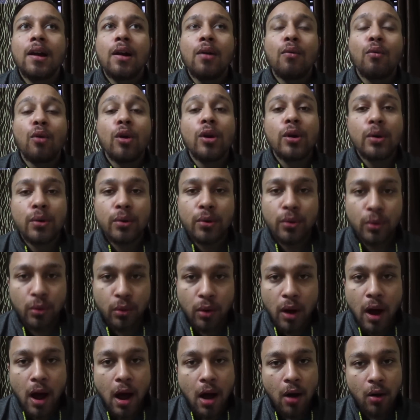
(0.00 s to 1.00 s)
what to
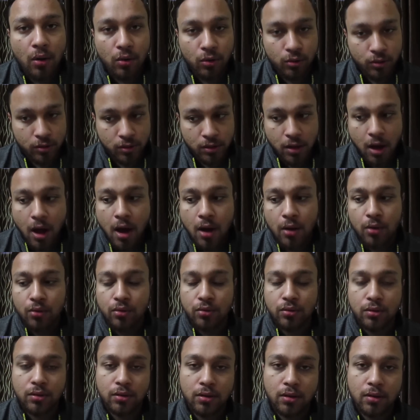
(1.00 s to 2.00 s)
do, hows,
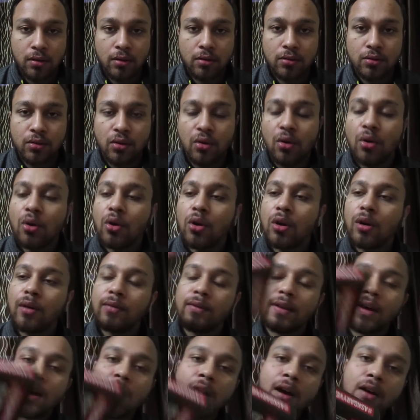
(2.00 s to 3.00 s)
hows, so all
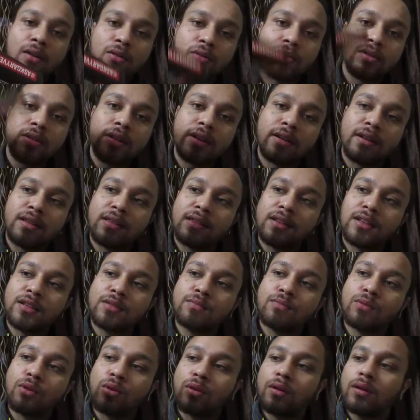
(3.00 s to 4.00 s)
of the hows are in
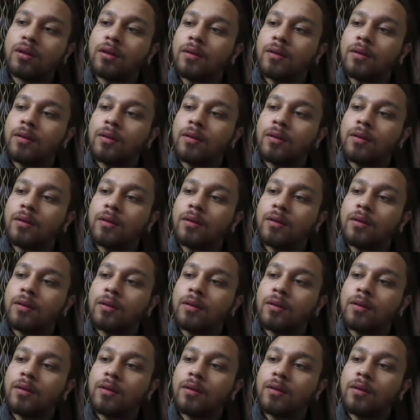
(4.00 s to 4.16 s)
this book.